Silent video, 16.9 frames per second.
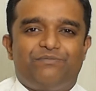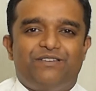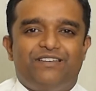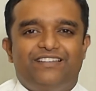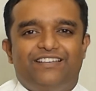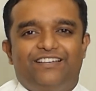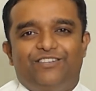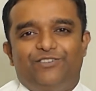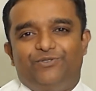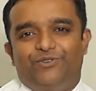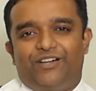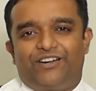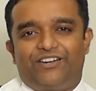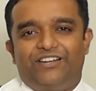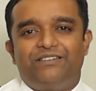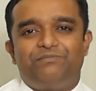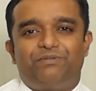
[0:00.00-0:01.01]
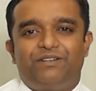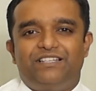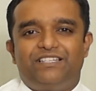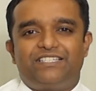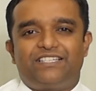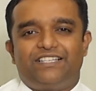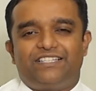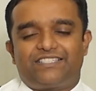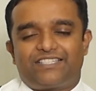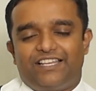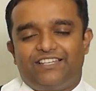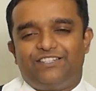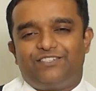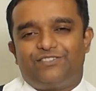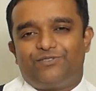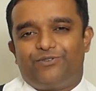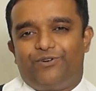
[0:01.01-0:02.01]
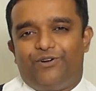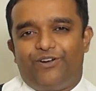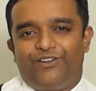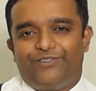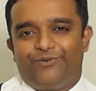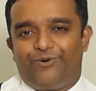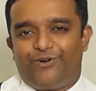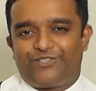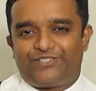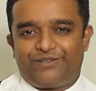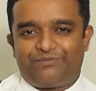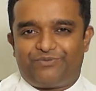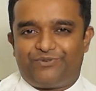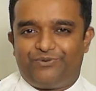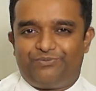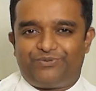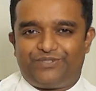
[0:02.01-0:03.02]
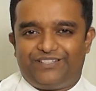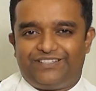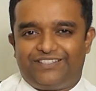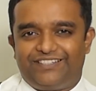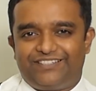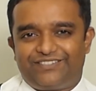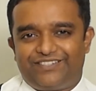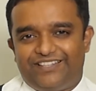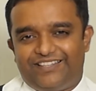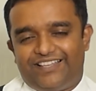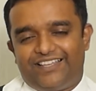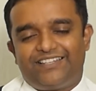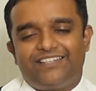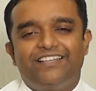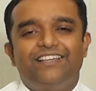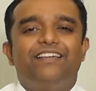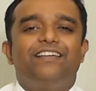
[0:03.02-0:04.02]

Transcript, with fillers: media you are in. Please send it to all the WhatsApp groups and things like that,